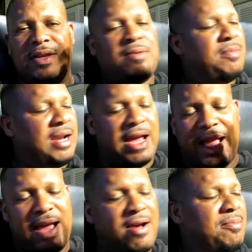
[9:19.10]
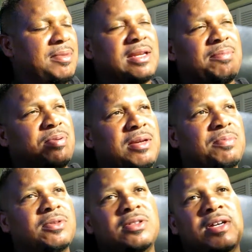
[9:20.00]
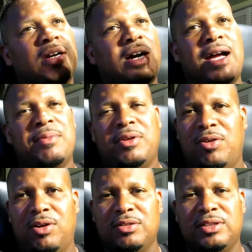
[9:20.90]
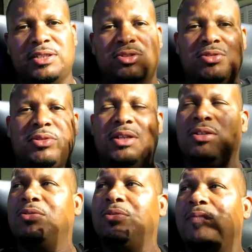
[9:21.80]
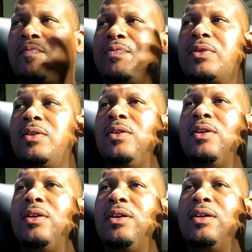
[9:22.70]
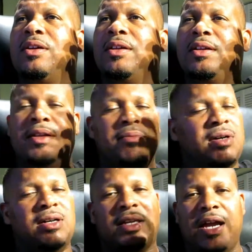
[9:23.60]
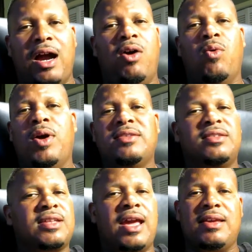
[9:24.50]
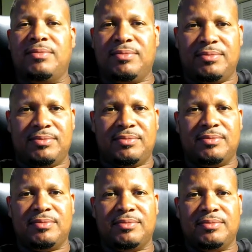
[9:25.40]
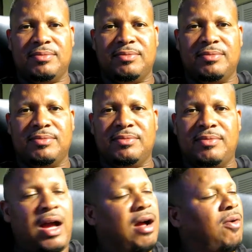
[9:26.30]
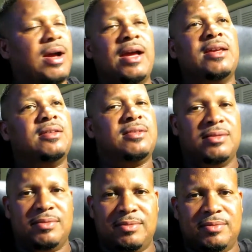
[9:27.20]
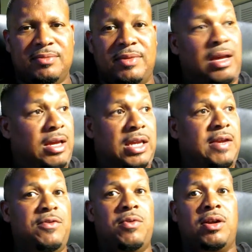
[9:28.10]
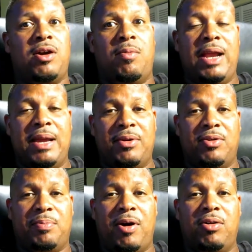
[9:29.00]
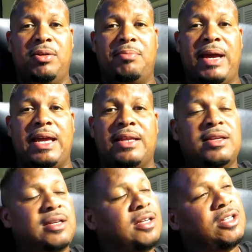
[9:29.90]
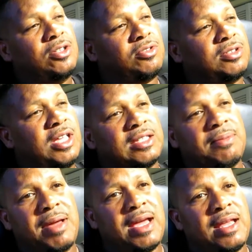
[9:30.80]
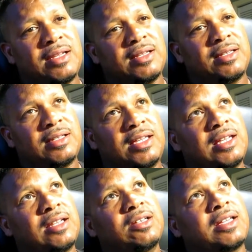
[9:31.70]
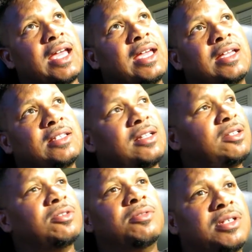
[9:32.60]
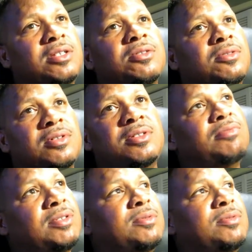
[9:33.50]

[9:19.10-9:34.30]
no matter how many people or how many organizations doing what they doing, the monkey always escape. Always. Even if you want to go blame it on the poor little bat, you stick the bat, he in the little cage that doing what he doing.